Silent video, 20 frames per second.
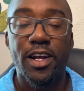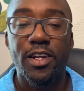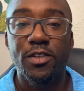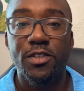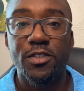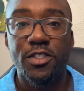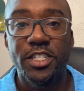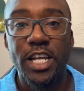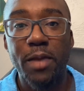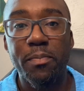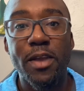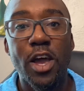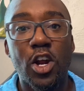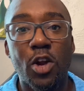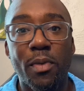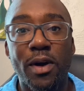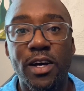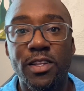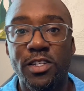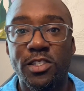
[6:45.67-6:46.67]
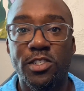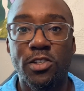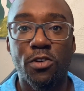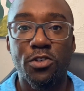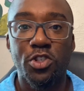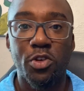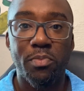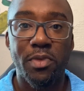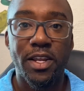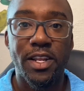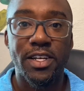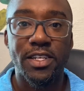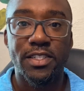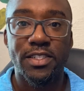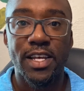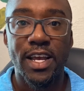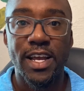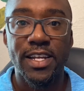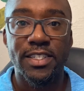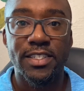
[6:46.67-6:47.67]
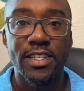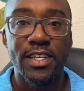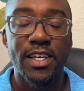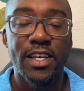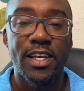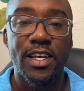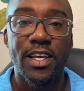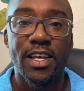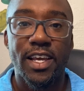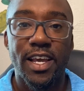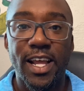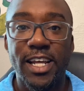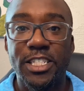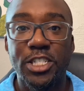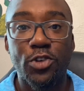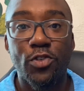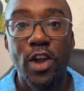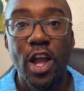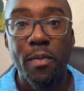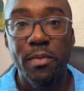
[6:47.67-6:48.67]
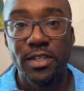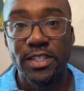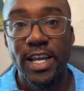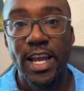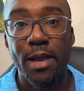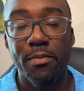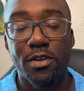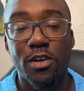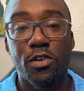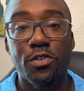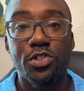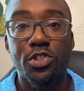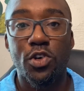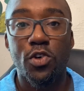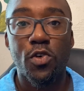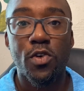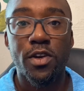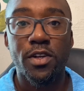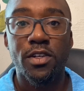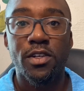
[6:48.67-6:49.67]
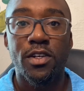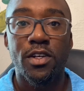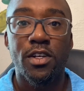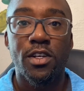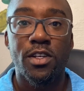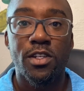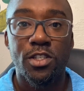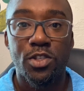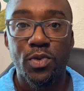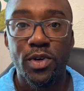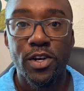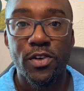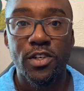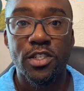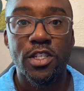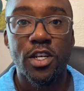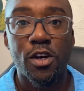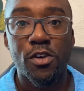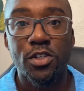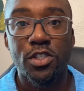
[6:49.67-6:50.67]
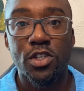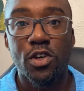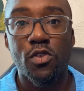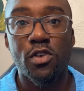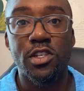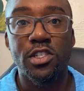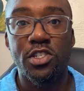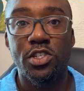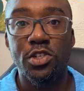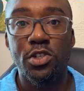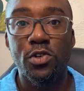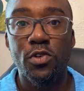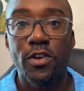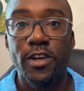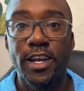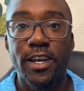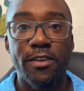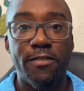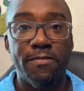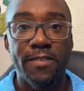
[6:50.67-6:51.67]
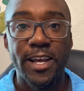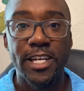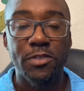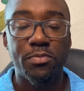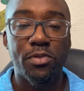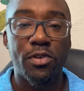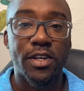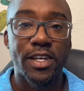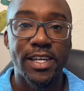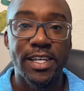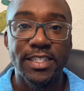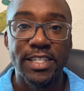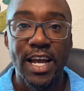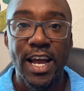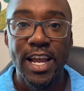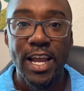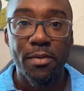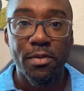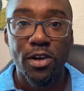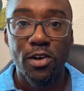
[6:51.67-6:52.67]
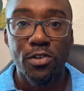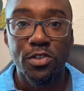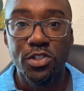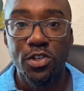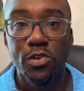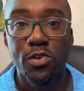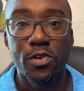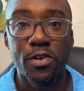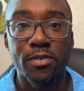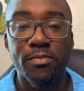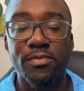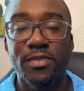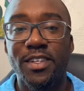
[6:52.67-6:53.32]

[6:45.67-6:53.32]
Check me out on my other social media sites. Instagram is I Am Coach Court, Twitter is Coach Court 2, and Facebook is I Am Coach Court.